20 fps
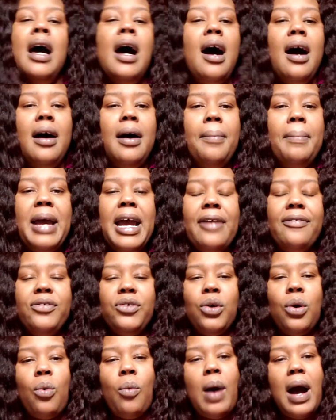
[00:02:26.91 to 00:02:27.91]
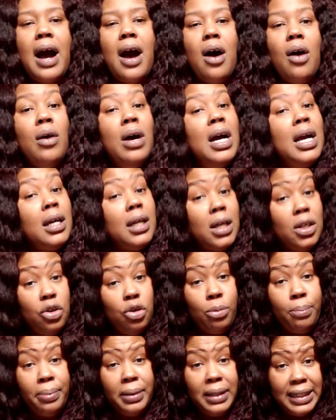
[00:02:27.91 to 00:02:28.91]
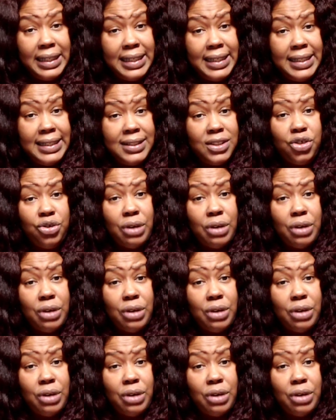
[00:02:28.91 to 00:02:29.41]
after a while, can you please